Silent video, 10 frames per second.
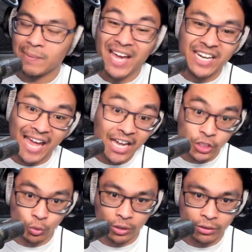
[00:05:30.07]
Any
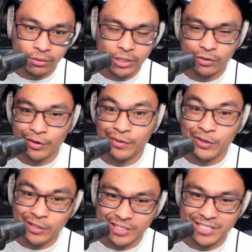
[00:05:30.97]
S word is a very
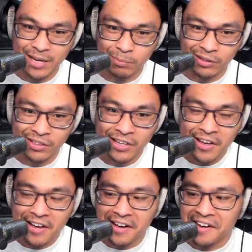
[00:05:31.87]
good example
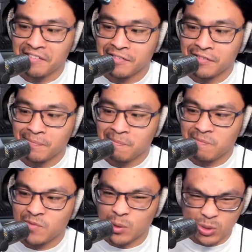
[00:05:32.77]
of
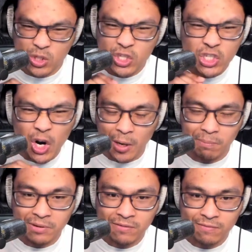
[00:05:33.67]
those
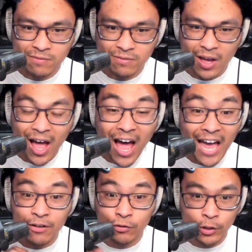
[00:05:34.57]
sharp,
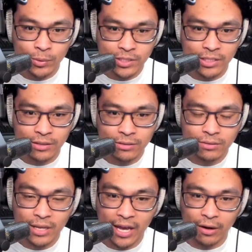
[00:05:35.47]
high frequencies
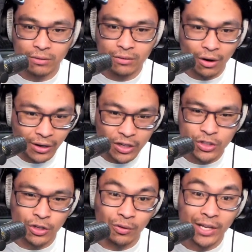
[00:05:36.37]
that our
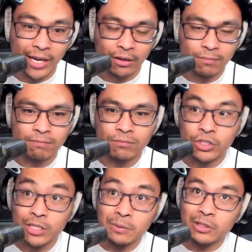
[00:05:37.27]
ears don't like.
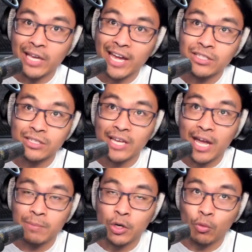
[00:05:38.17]
Typically, S's
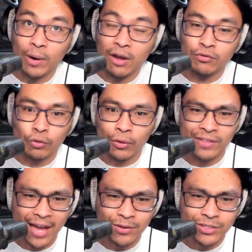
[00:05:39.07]
happen around
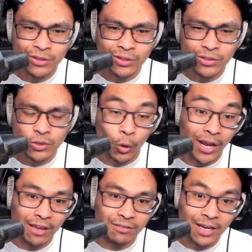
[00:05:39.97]
4,000 hertz or
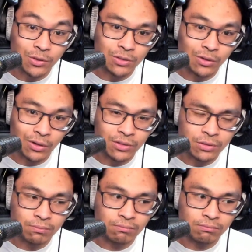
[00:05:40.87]
8,000
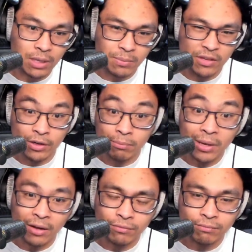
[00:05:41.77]
hertz, maybe even
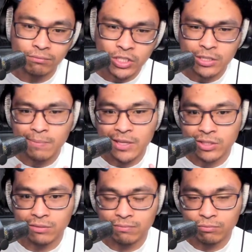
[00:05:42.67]
above. Just depends
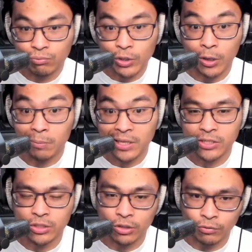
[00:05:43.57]
on where you're
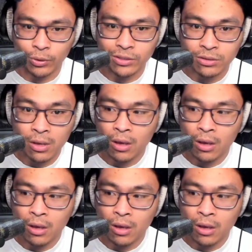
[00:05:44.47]
placed in your voice.